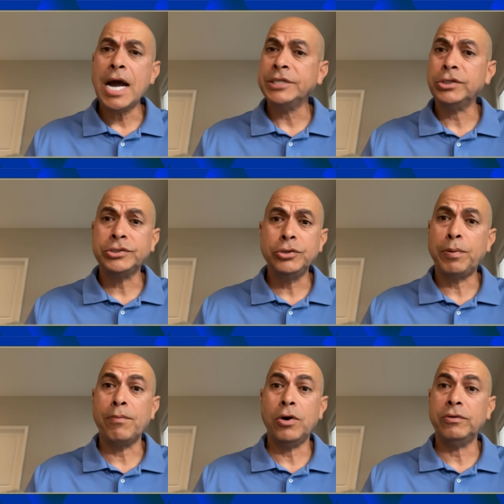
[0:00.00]
I took 2
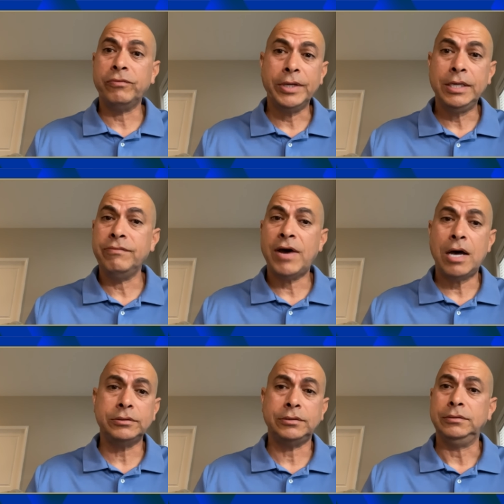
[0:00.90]
promotable
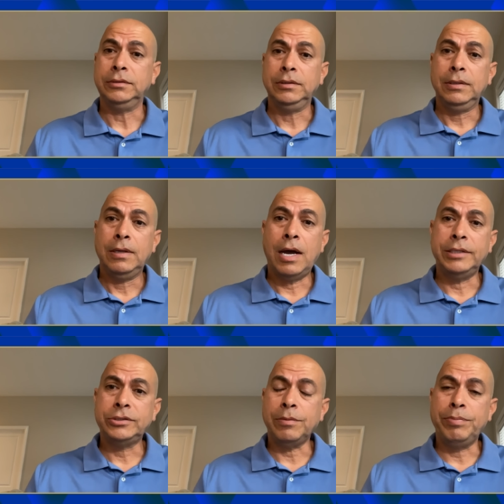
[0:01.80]
evals. I
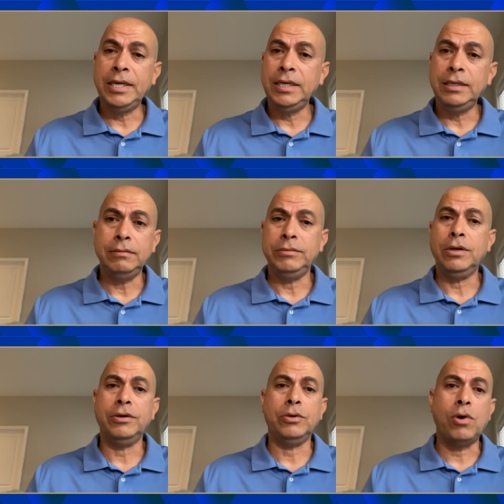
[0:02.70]
took a P,
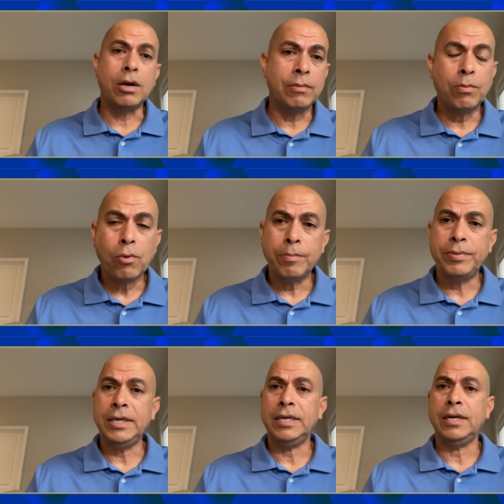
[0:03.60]
you're welcome aboard
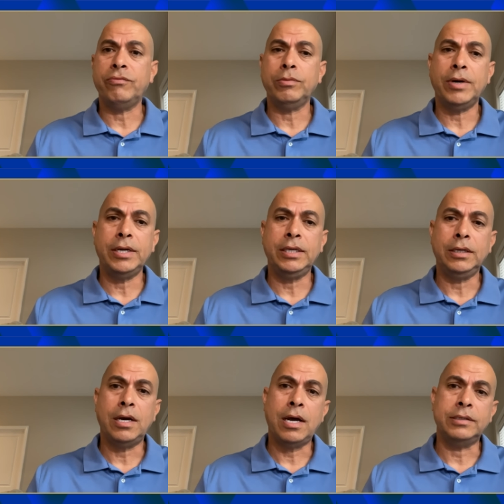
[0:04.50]
P, and
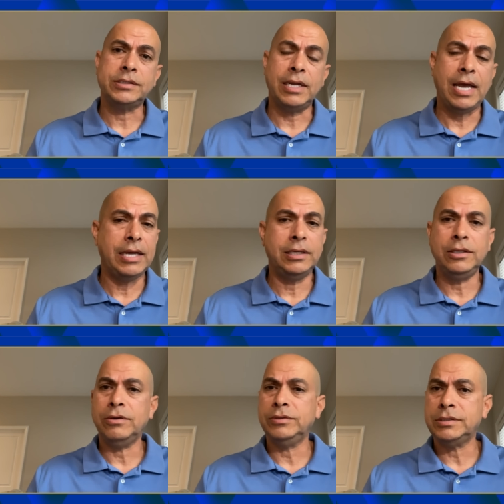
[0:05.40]
everybody said, hey,
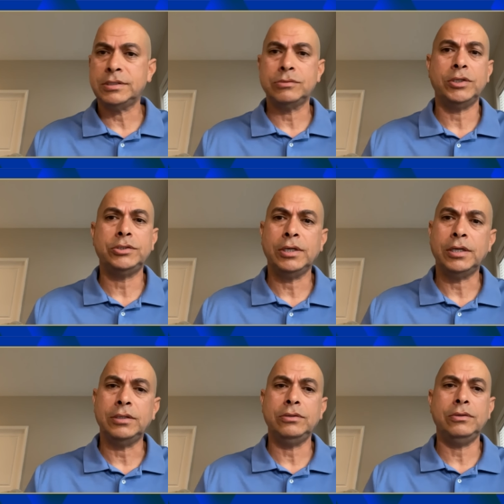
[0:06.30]
this is what you're
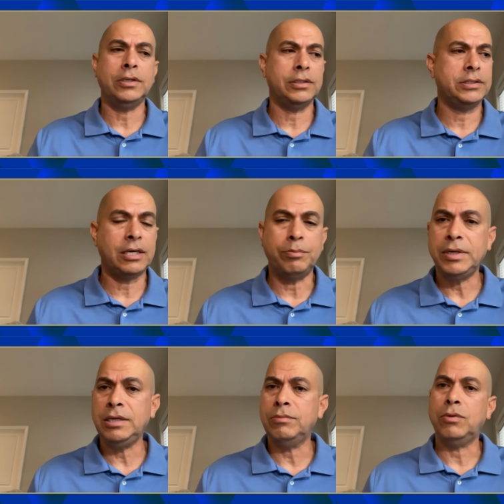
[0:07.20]
going to do. You're going to take a
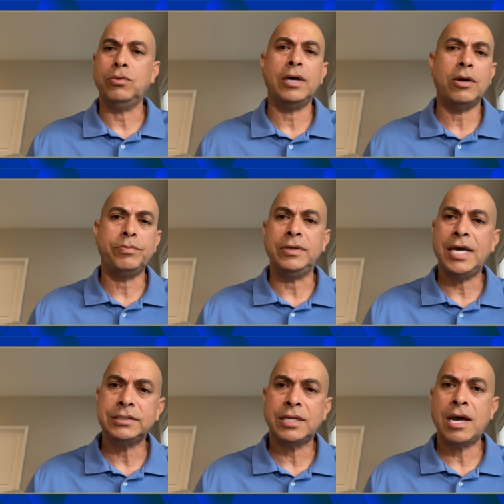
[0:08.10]
P, but we'll help you
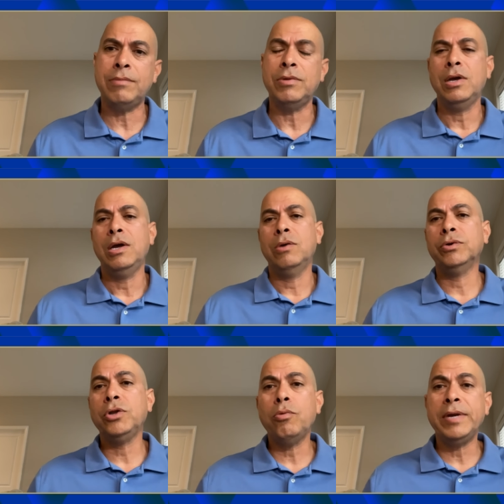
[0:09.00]
next time.
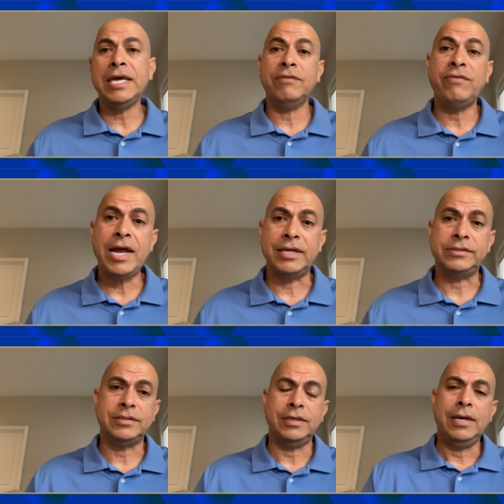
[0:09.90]
Well, nobody
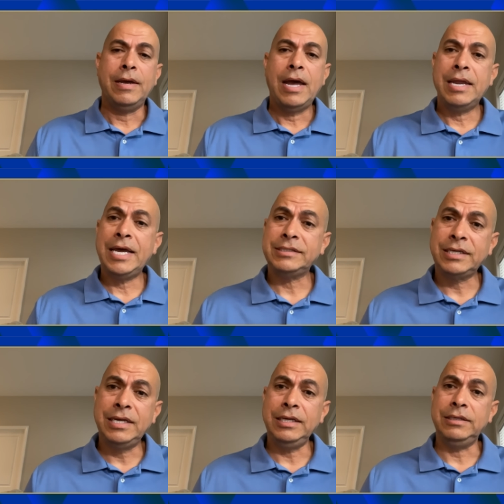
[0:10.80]
advanced. And that's
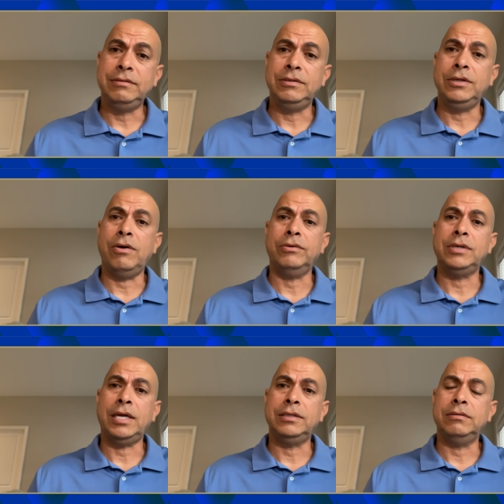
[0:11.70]
key,
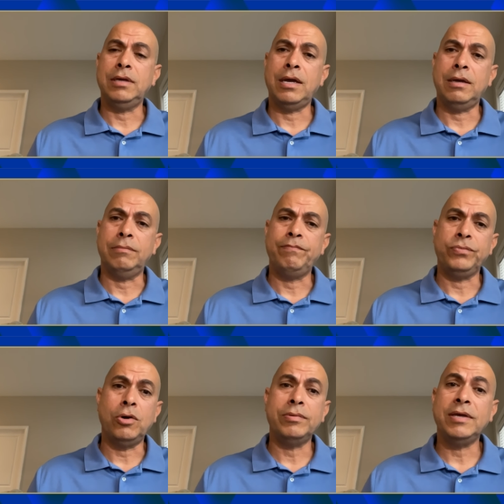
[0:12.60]
and
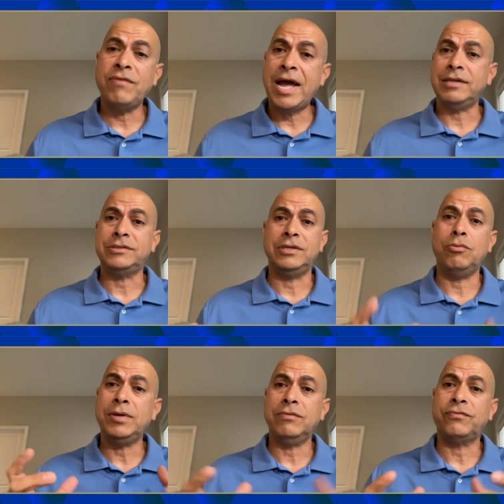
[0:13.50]
nobody advanced.
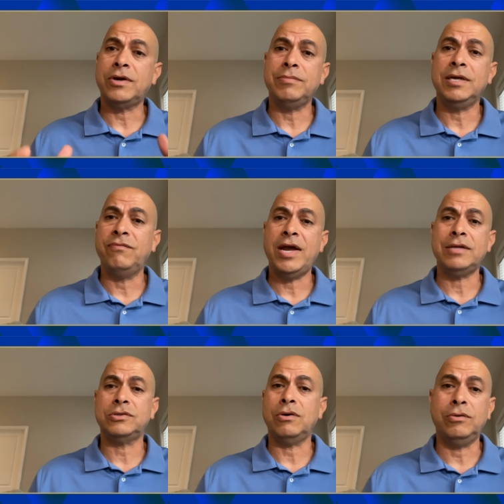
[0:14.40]
Nobody in front of me
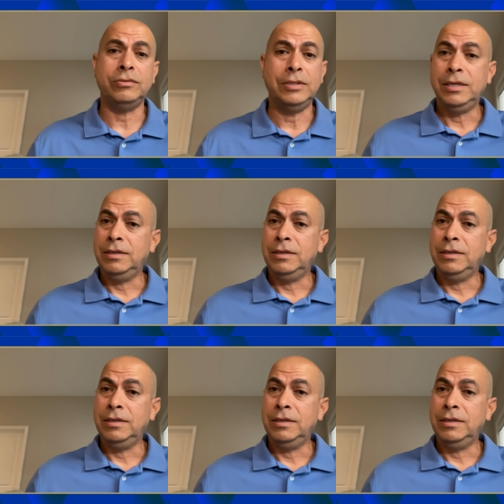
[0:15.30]
advanced. So